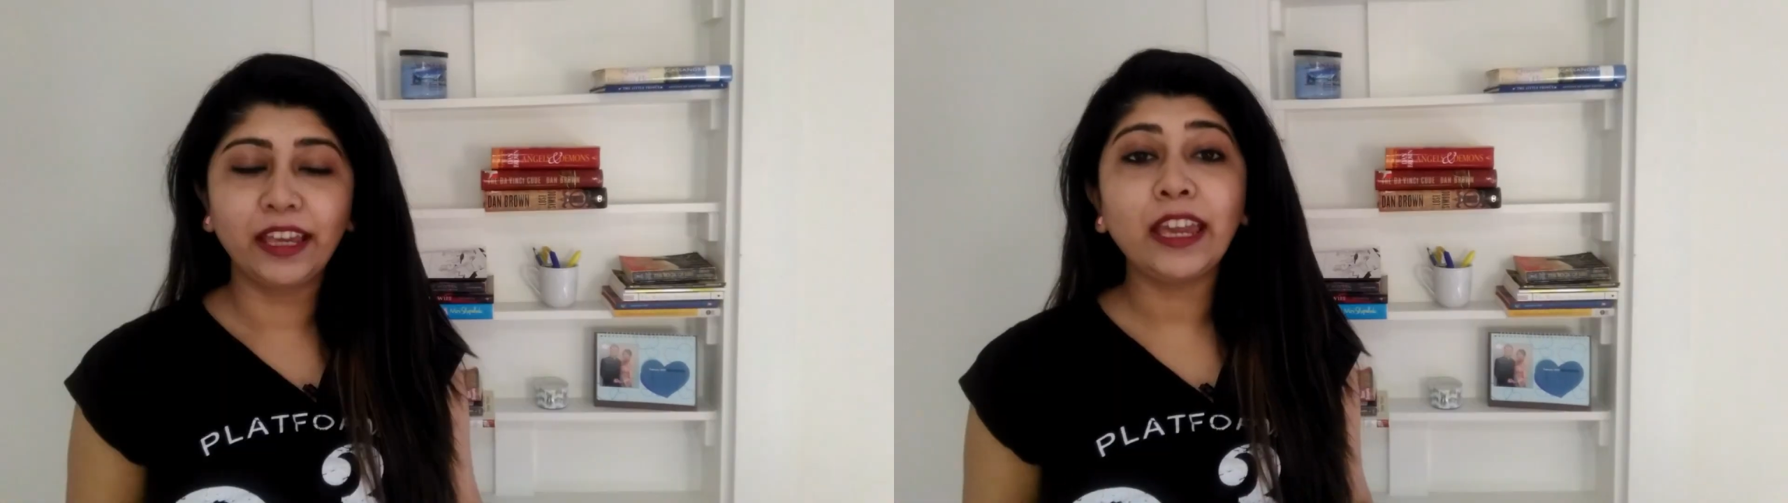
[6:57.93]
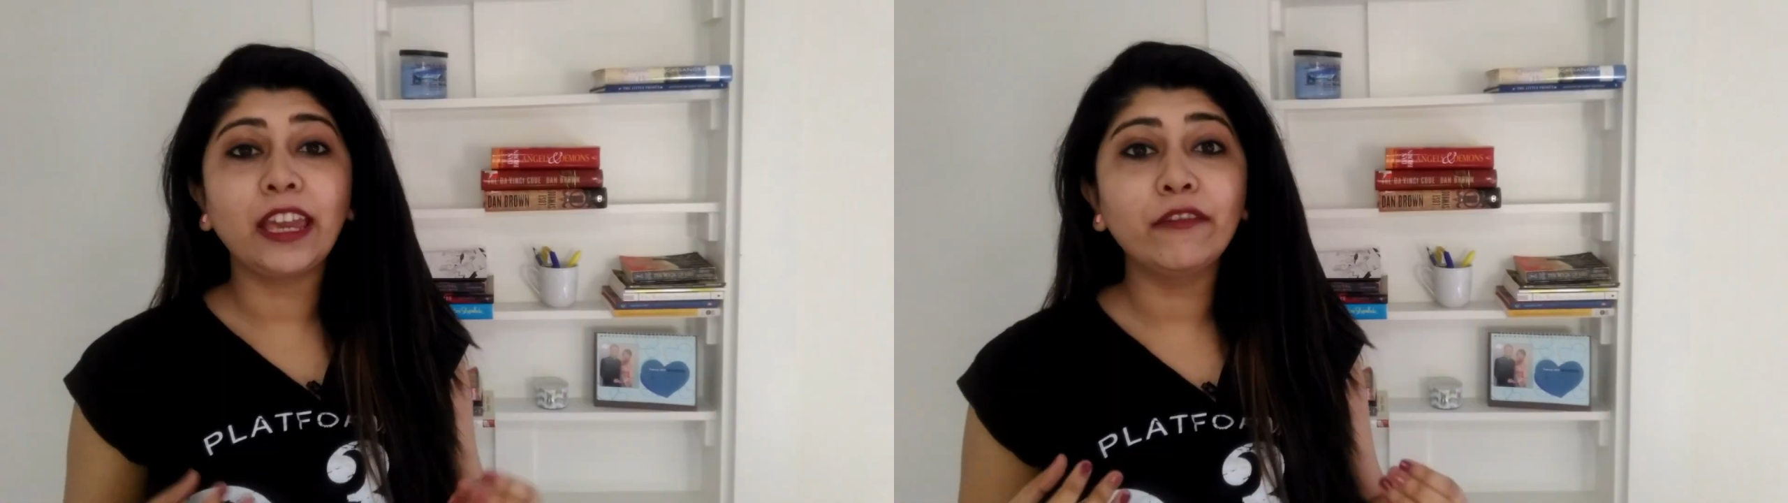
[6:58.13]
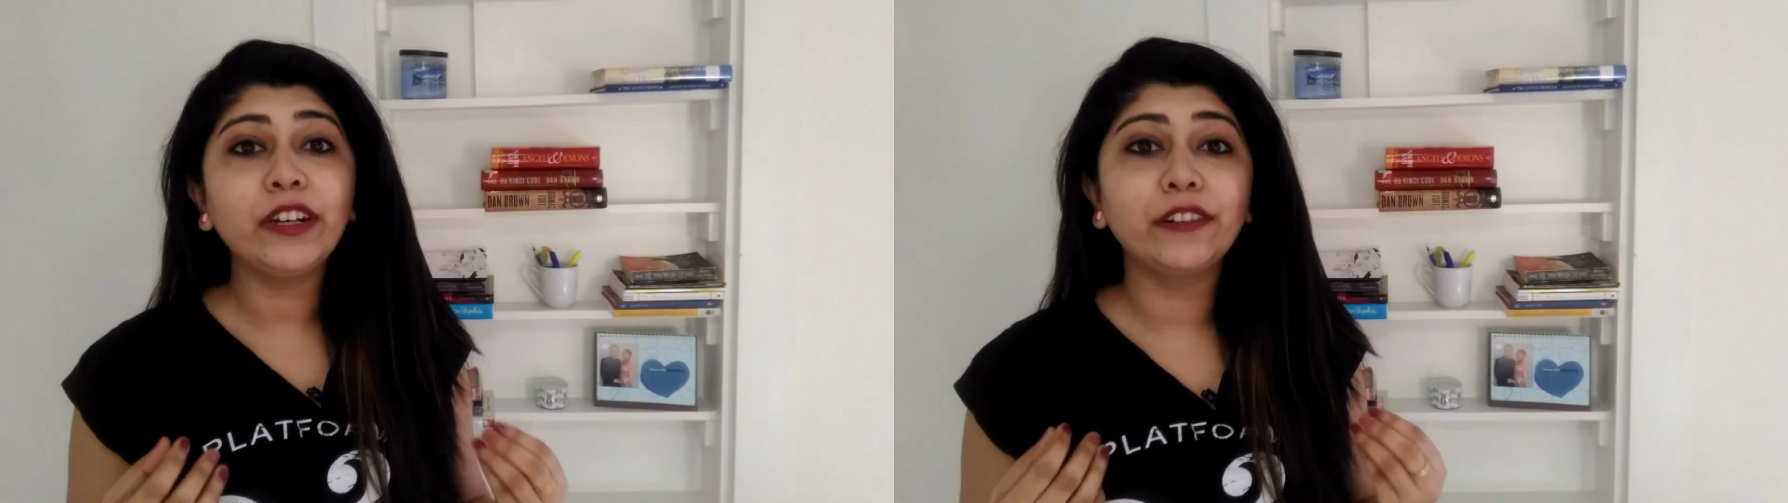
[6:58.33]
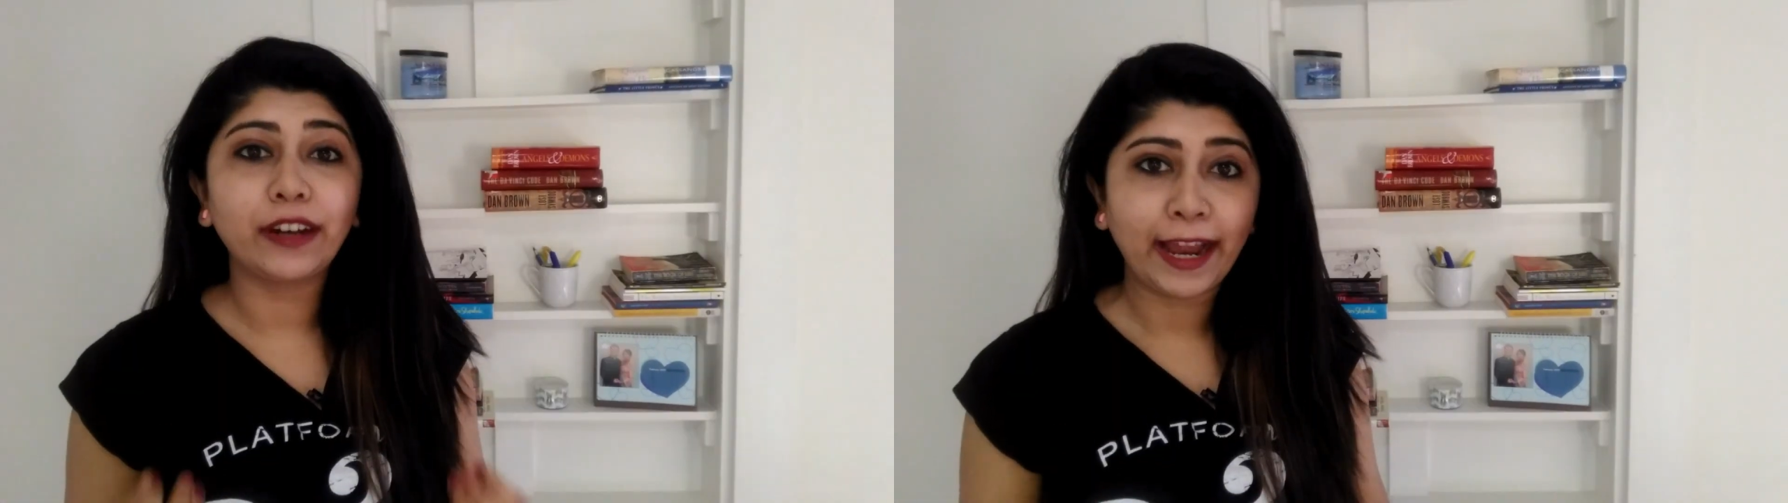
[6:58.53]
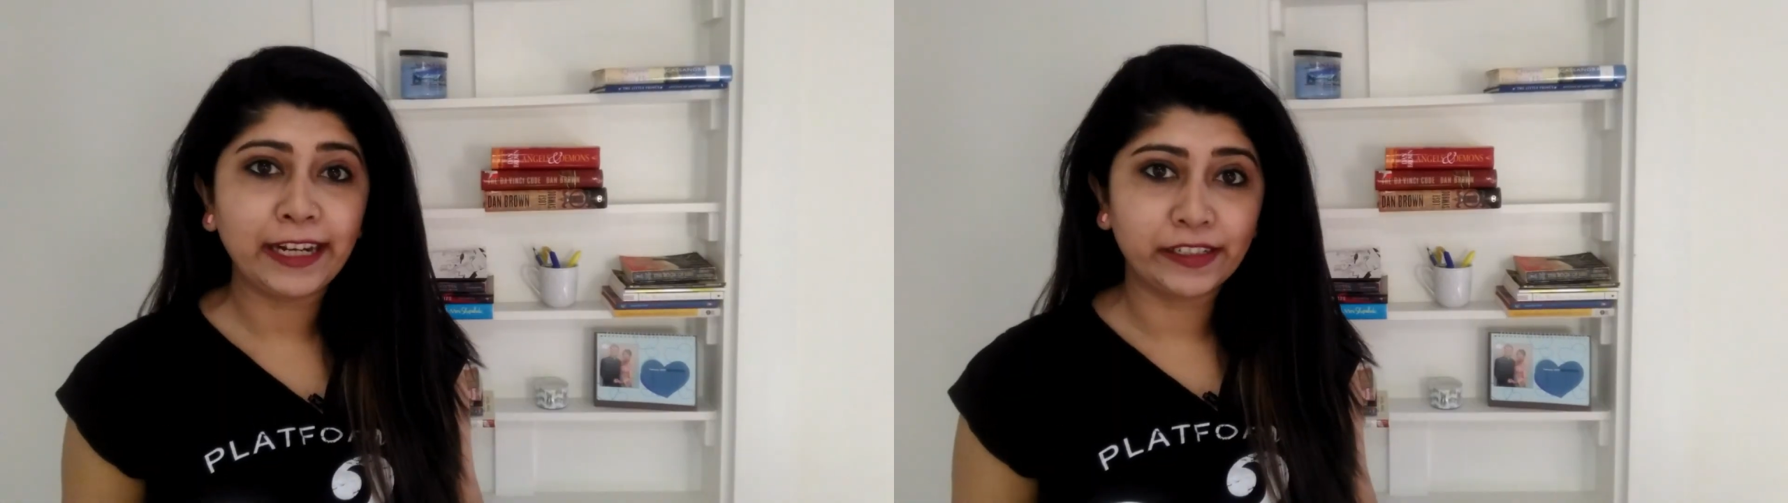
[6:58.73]
He even
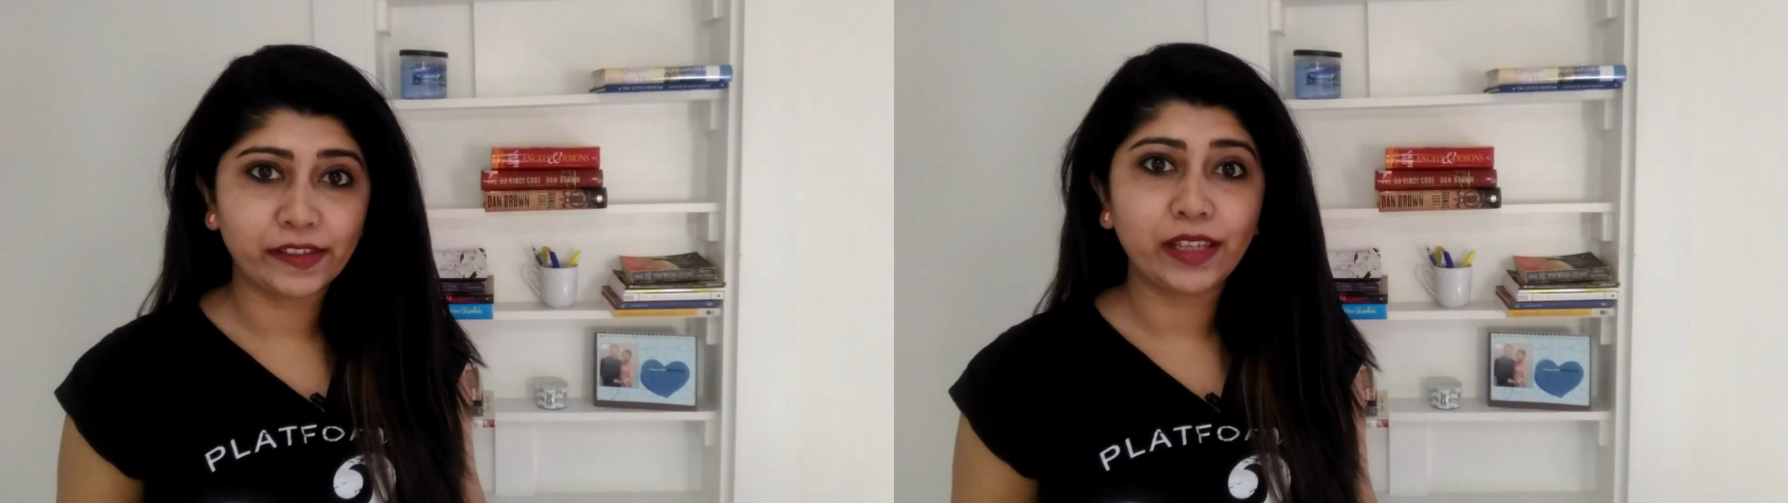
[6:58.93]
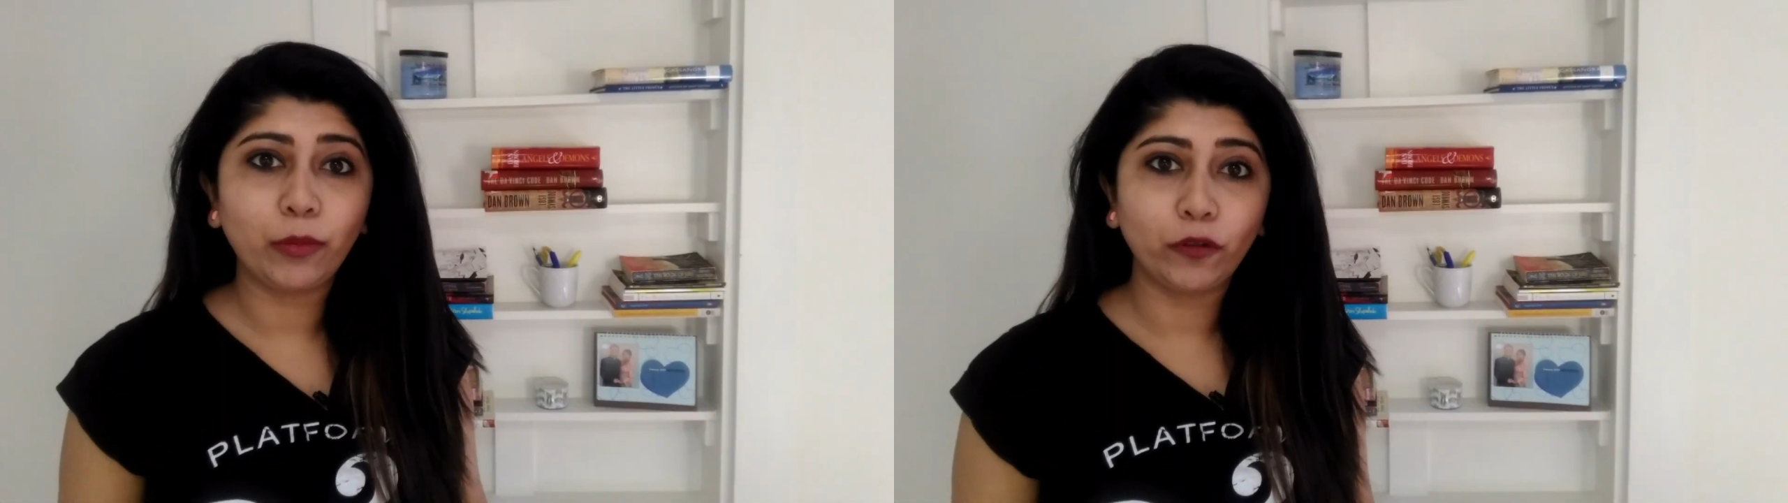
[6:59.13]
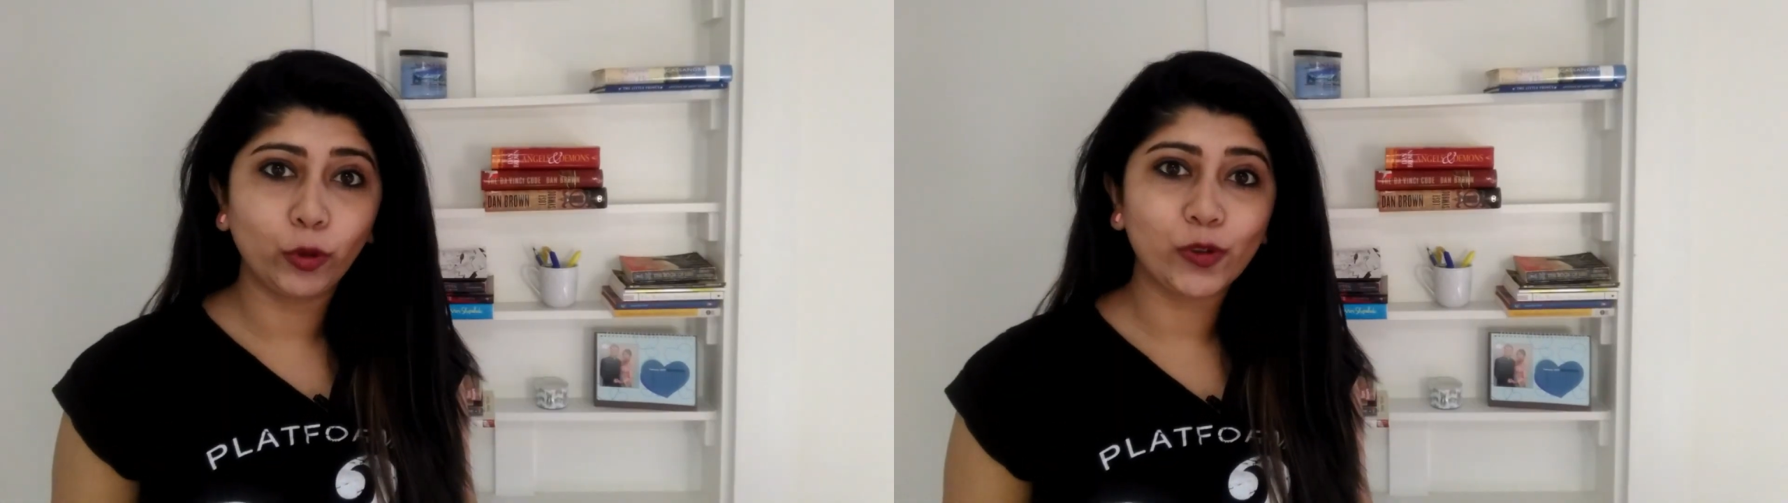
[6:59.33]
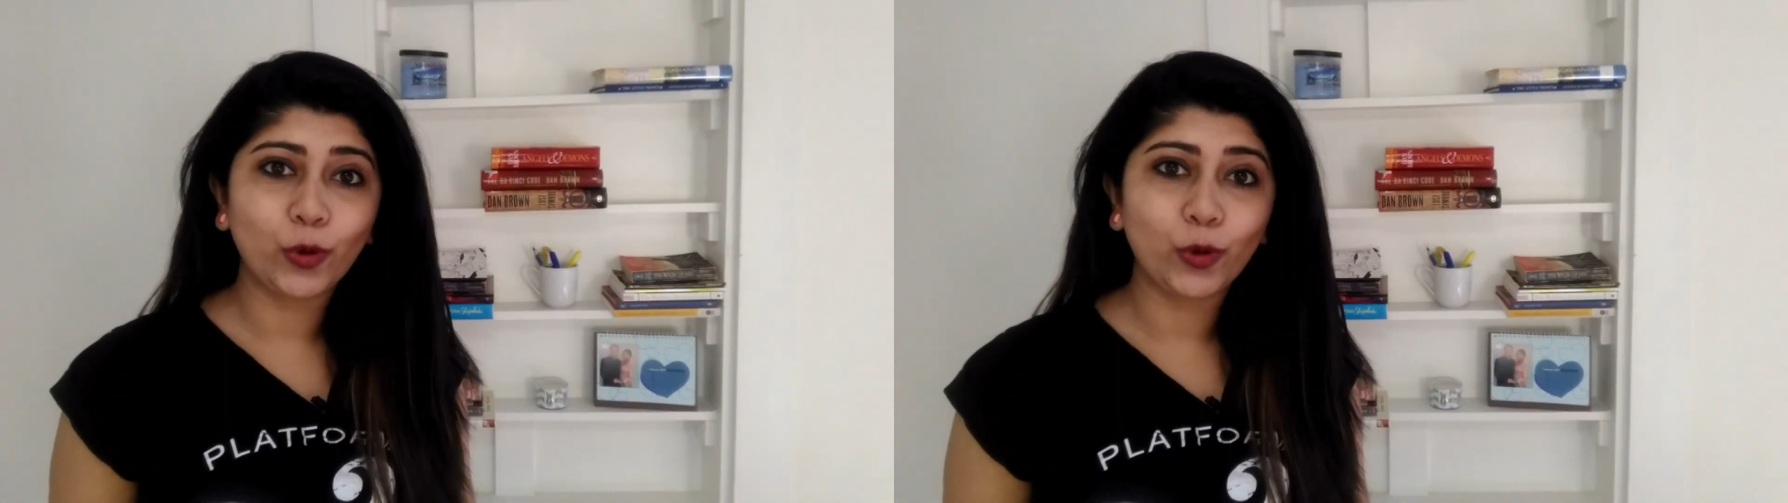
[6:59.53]
writes some of those